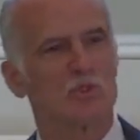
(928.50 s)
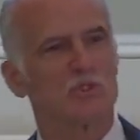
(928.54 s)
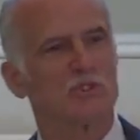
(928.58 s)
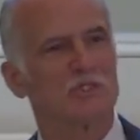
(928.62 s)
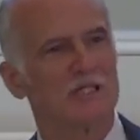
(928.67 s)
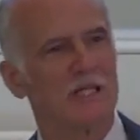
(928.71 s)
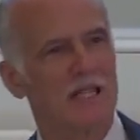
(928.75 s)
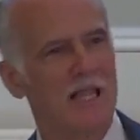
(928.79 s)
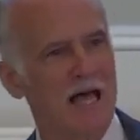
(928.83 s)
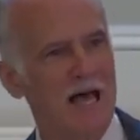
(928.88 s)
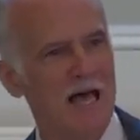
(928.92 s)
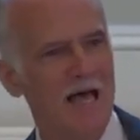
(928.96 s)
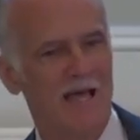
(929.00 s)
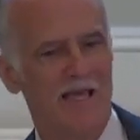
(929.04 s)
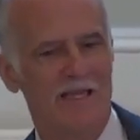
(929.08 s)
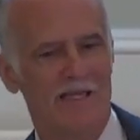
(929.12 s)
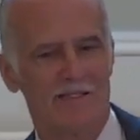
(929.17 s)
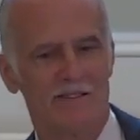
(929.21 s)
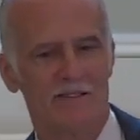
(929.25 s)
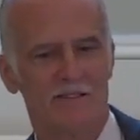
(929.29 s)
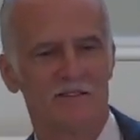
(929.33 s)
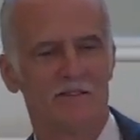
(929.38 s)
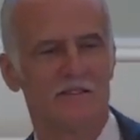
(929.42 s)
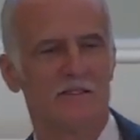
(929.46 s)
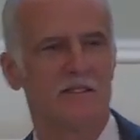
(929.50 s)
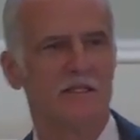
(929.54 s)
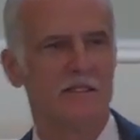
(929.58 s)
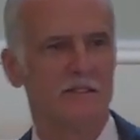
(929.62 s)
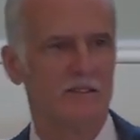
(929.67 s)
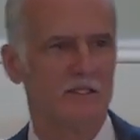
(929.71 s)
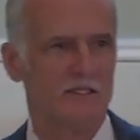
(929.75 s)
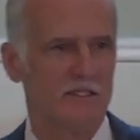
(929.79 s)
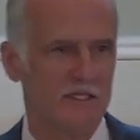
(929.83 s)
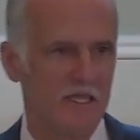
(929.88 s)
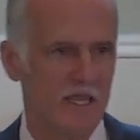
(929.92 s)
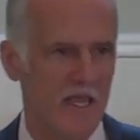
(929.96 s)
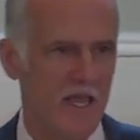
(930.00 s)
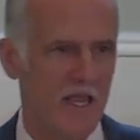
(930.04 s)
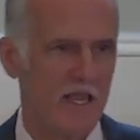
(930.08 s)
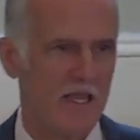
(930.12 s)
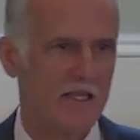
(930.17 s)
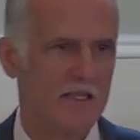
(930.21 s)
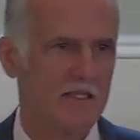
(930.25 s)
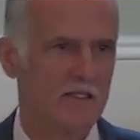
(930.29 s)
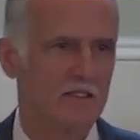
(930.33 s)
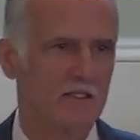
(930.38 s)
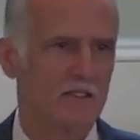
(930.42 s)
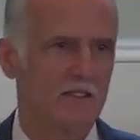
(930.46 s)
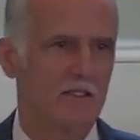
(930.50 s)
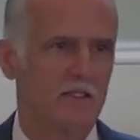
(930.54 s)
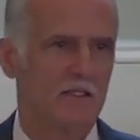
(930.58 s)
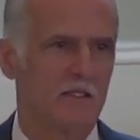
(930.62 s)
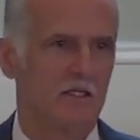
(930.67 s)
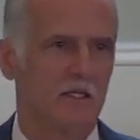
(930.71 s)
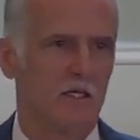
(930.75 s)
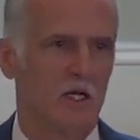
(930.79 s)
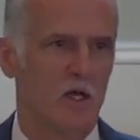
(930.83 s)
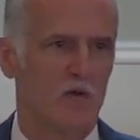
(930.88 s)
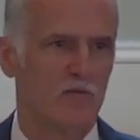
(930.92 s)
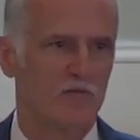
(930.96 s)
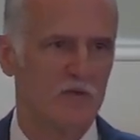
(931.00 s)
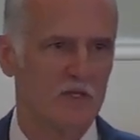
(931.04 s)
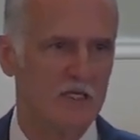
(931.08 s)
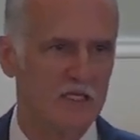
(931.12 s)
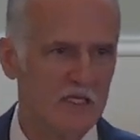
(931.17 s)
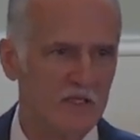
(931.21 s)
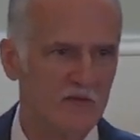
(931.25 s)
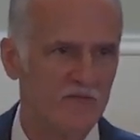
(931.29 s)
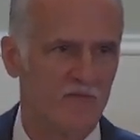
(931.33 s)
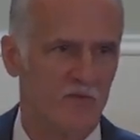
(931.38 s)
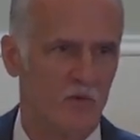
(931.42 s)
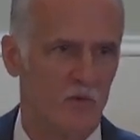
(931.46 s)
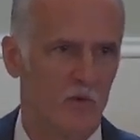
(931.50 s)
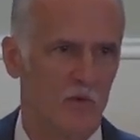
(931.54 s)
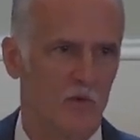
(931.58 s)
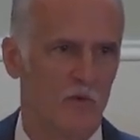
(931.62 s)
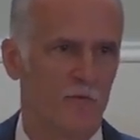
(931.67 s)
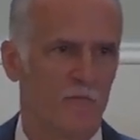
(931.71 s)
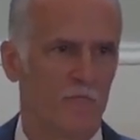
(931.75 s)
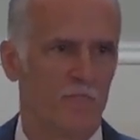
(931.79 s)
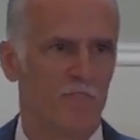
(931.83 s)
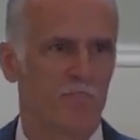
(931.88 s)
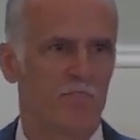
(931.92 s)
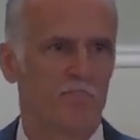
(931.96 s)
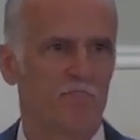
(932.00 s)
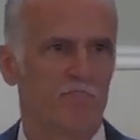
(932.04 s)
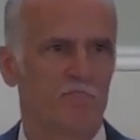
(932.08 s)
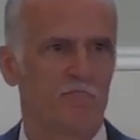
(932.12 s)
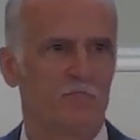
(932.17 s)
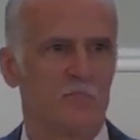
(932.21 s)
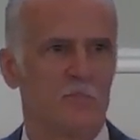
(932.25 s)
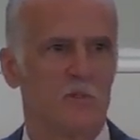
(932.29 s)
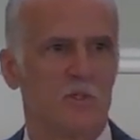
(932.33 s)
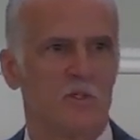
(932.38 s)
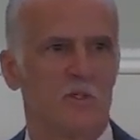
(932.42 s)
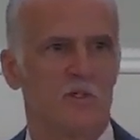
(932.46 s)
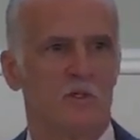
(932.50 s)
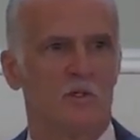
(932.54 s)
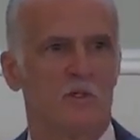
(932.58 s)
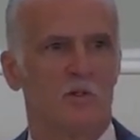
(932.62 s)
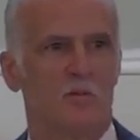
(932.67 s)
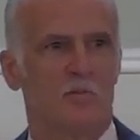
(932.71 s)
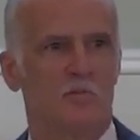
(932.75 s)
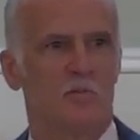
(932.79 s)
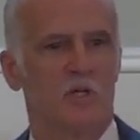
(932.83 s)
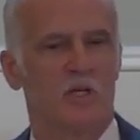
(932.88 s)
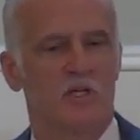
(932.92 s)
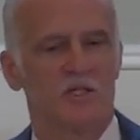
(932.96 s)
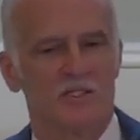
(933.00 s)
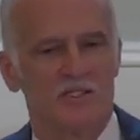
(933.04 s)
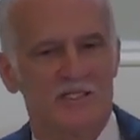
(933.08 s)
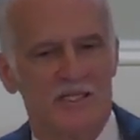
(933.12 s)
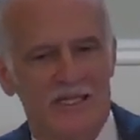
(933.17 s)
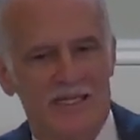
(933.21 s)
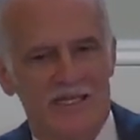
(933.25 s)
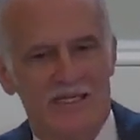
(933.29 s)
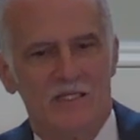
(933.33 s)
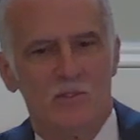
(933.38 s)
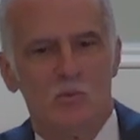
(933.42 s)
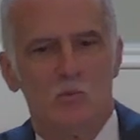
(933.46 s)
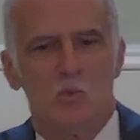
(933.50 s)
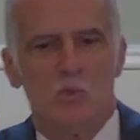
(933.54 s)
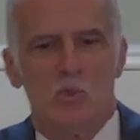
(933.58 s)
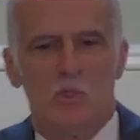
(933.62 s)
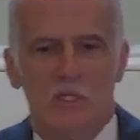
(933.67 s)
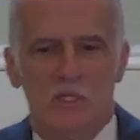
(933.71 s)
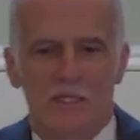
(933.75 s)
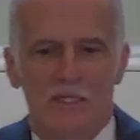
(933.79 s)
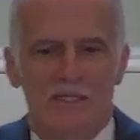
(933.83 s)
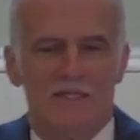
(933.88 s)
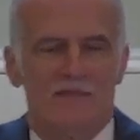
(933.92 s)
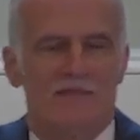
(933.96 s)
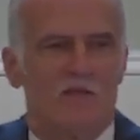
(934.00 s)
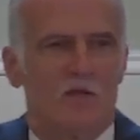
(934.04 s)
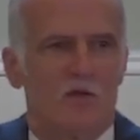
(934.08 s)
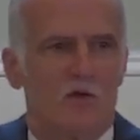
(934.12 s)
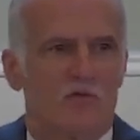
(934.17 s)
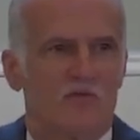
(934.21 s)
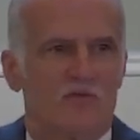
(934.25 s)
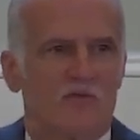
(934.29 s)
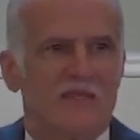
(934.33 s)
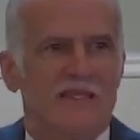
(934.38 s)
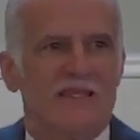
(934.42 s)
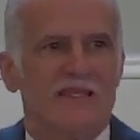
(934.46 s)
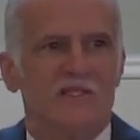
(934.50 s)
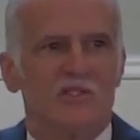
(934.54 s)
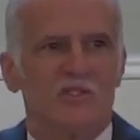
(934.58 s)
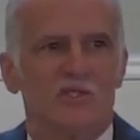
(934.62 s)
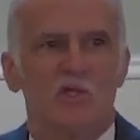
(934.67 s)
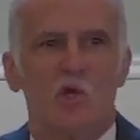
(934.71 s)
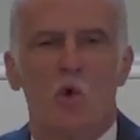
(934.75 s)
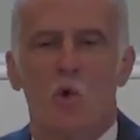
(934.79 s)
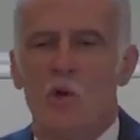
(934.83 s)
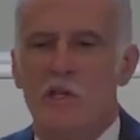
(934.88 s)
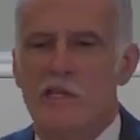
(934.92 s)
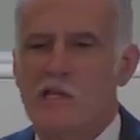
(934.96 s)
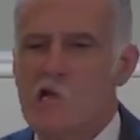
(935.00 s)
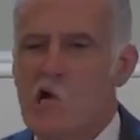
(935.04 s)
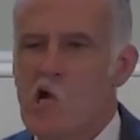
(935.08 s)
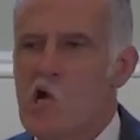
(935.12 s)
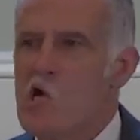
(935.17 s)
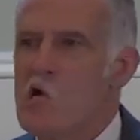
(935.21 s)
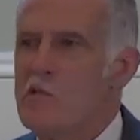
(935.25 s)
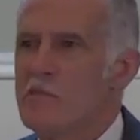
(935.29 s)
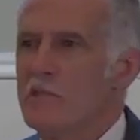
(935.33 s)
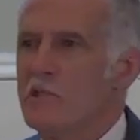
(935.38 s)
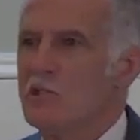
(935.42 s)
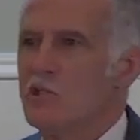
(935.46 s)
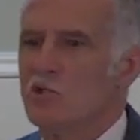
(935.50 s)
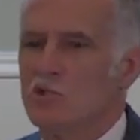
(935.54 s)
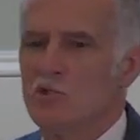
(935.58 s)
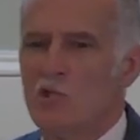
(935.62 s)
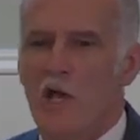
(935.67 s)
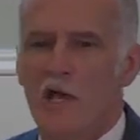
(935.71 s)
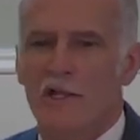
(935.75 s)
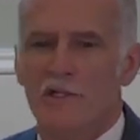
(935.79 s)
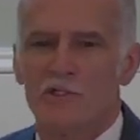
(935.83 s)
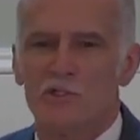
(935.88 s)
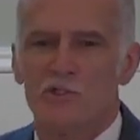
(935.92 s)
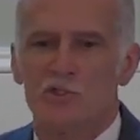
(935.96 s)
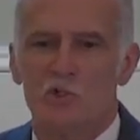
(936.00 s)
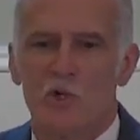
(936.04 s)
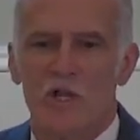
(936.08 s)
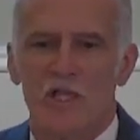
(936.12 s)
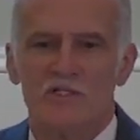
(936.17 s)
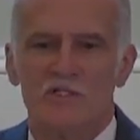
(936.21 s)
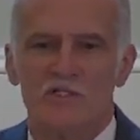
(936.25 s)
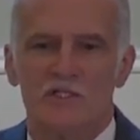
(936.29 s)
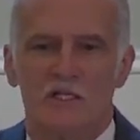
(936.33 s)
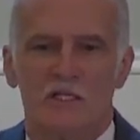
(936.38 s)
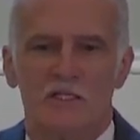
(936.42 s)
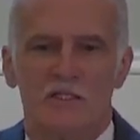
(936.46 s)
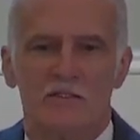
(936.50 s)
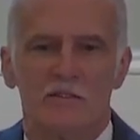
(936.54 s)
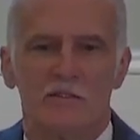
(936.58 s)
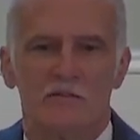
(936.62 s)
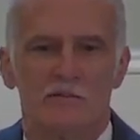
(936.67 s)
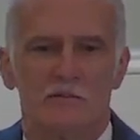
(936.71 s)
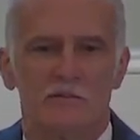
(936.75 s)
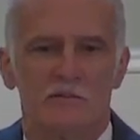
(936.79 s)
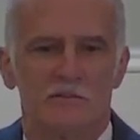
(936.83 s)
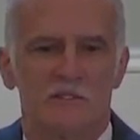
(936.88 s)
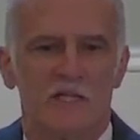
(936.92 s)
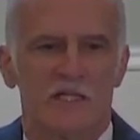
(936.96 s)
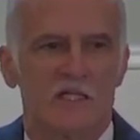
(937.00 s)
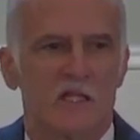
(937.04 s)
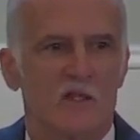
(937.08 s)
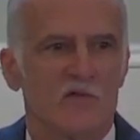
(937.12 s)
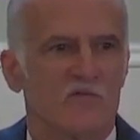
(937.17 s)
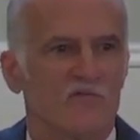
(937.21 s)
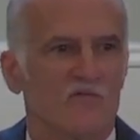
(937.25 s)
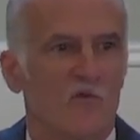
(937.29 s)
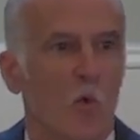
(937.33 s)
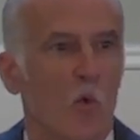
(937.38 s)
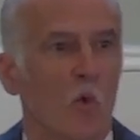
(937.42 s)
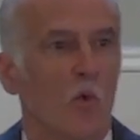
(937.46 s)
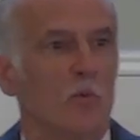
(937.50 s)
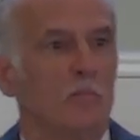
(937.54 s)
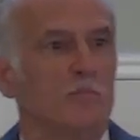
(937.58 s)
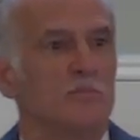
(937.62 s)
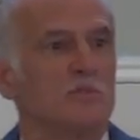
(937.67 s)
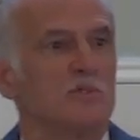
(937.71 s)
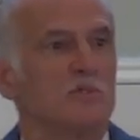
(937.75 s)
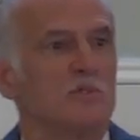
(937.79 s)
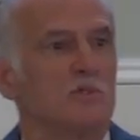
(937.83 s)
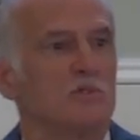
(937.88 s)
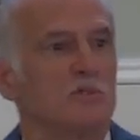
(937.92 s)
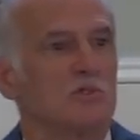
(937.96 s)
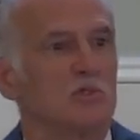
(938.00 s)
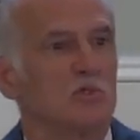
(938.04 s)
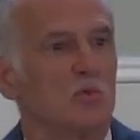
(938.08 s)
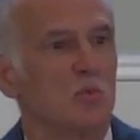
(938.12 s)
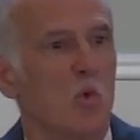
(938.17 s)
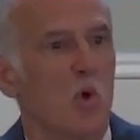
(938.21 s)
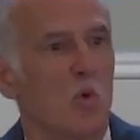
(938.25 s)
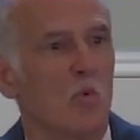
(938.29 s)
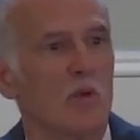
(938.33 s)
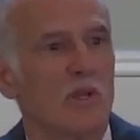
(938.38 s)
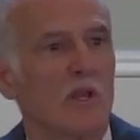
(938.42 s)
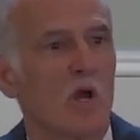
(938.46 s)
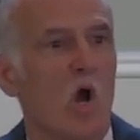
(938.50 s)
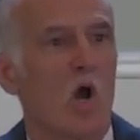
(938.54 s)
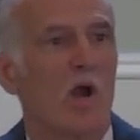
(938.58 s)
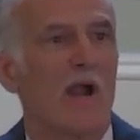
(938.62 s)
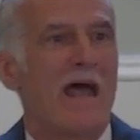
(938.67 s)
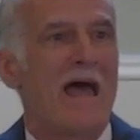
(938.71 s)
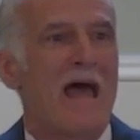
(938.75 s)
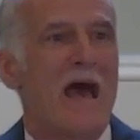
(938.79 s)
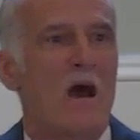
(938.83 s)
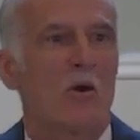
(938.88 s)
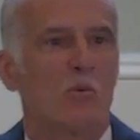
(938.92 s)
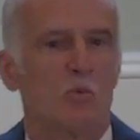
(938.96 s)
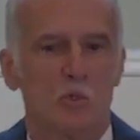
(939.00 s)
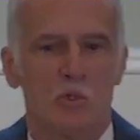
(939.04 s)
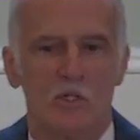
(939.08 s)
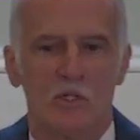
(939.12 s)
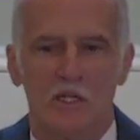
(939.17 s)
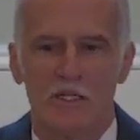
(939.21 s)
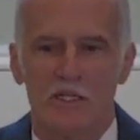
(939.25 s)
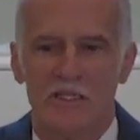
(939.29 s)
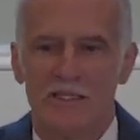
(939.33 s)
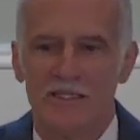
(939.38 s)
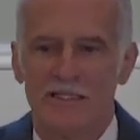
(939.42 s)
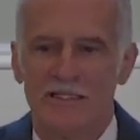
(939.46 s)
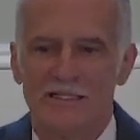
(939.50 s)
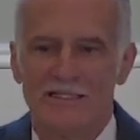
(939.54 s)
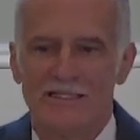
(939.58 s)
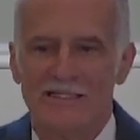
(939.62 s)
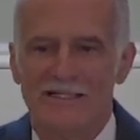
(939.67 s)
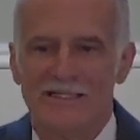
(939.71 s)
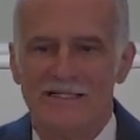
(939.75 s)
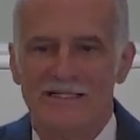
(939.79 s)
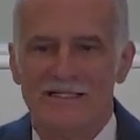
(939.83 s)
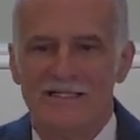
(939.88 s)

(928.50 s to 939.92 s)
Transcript: You'll slide in the day of evil because inwardly there are things going on that you're not addressing that conforms to what we are outwardly.